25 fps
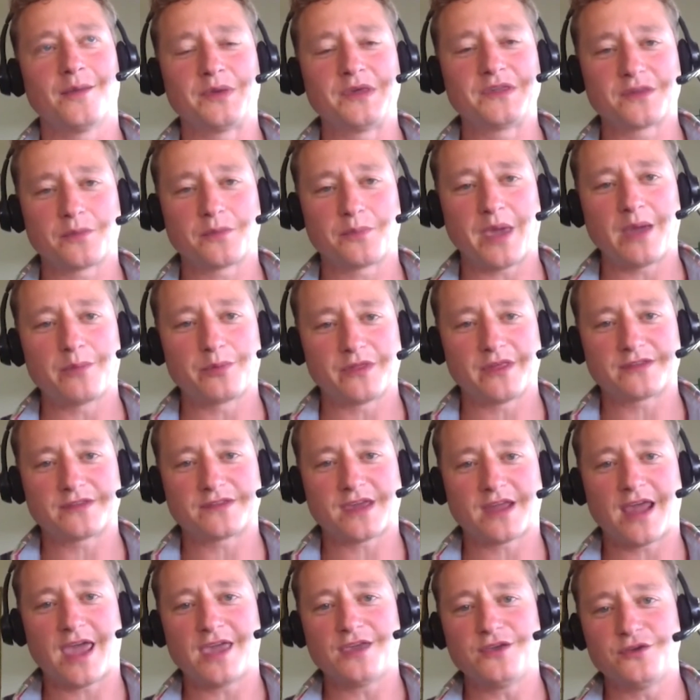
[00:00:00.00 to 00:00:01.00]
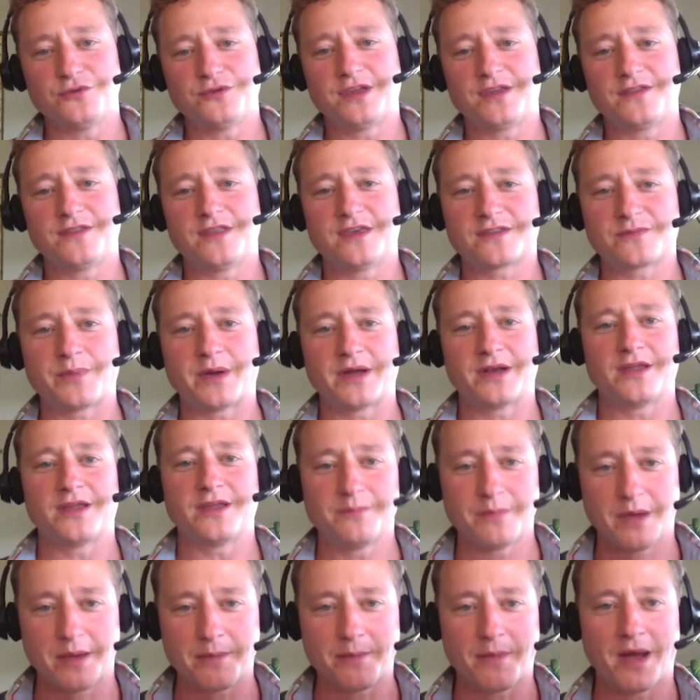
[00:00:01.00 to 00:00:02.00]
piece of paper that said, "Hey, you did this," but
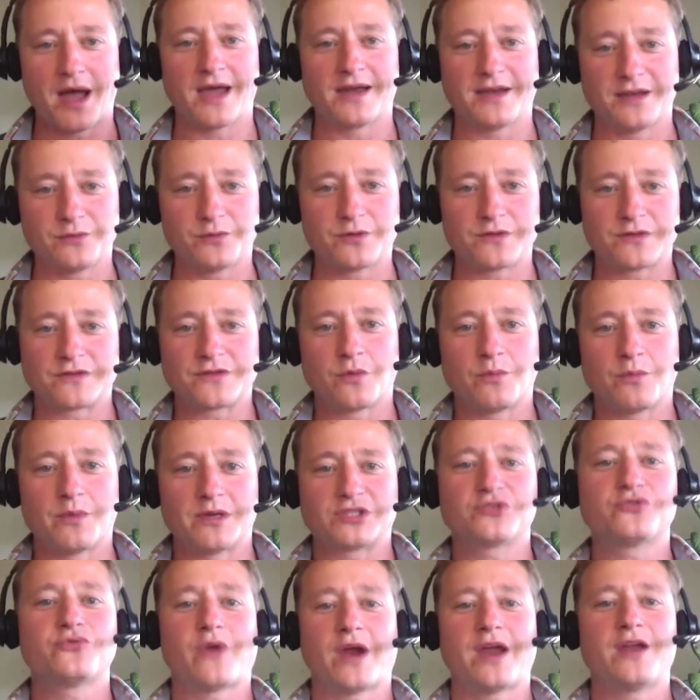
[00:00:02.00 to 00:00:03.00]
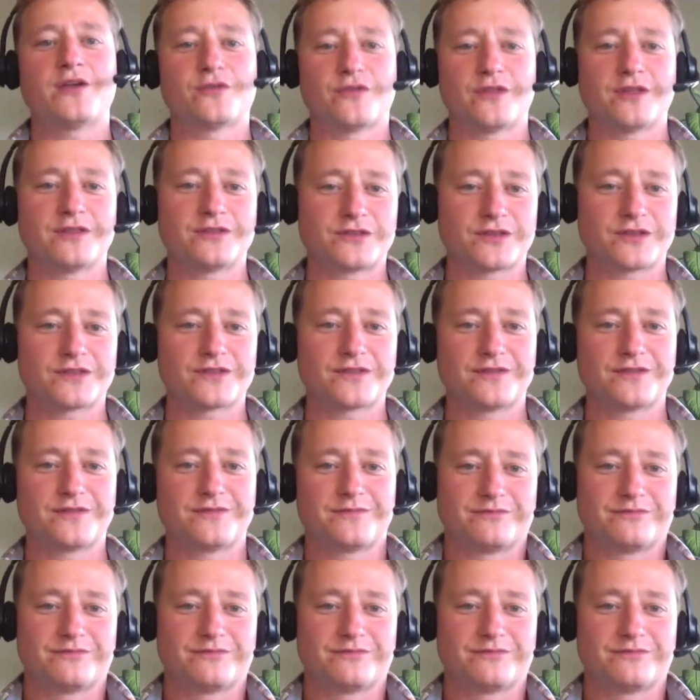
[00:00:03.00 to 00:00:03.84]
in my mind, it was so much greater than just